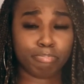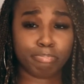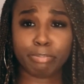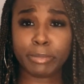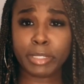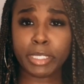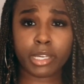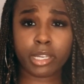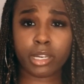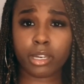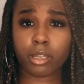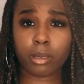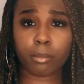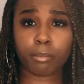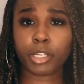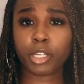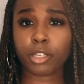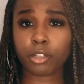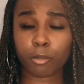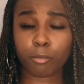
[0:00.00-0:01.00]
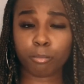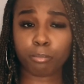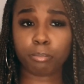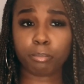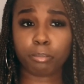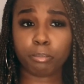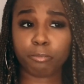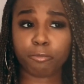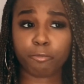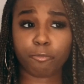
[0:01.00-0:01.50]
he ended up, you know,
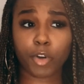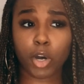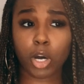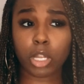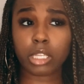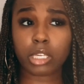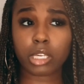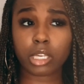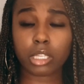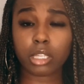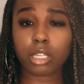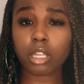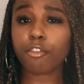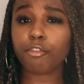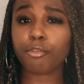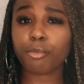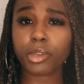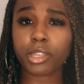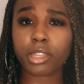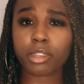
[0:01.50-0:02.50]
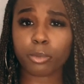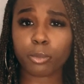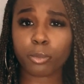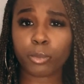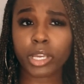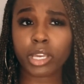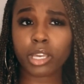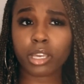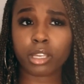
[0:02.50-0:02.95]
falling in love with Ray.